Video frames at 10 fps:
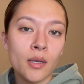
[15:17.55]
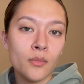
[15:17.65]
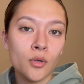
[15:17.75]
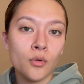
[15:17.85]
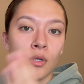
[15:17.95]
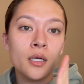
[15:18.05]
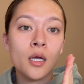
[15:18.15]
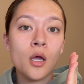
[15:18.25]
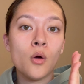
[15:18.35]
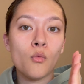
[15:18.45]
mood,
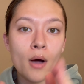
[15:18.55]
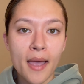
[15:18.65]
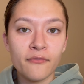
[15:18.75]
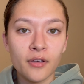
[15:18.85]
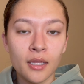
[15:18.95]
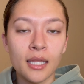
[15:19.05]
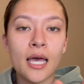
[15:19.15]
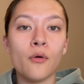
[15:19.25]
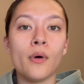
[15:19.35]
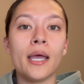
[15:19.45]
why I'm feeling
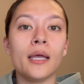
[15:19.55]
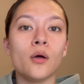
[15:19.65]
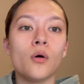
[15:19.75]
that way,